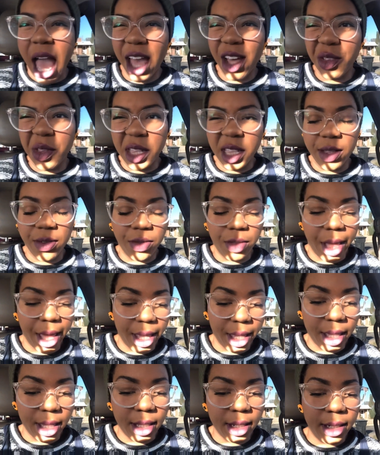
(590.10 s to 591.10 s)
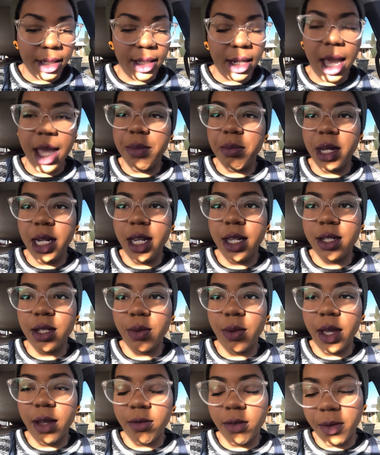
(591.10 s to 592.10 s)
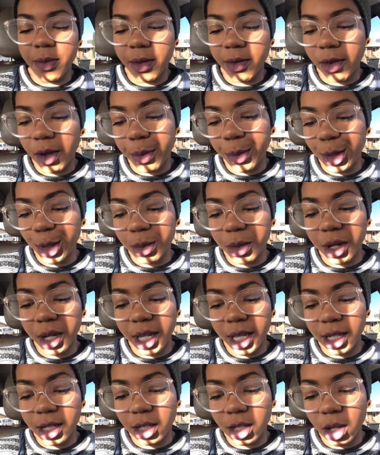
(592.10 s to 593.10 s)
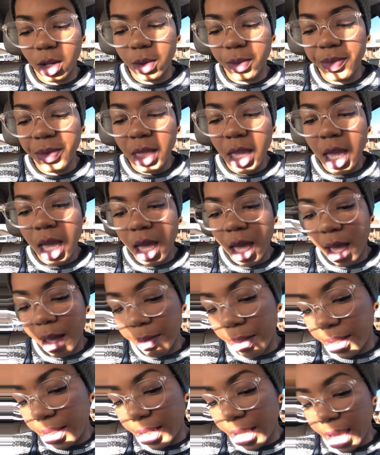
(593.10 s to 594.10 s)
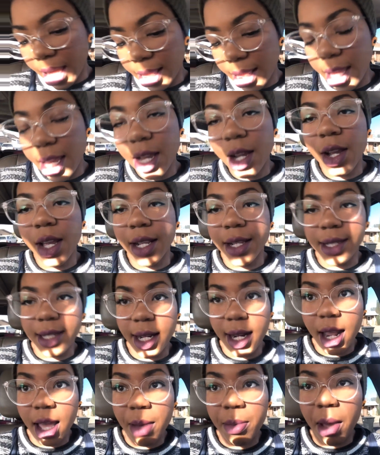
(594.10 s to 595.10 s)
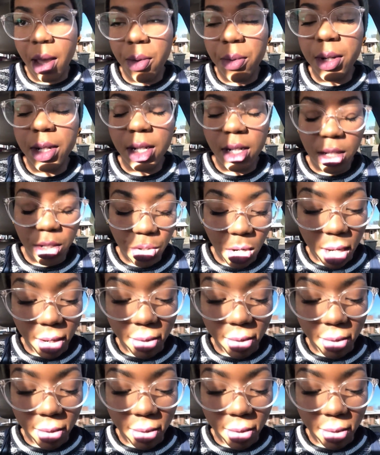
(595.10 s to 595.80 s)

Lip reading: only live like 10 minutes away from the farmers market, so I'm about to head there and set up. I wanted to try to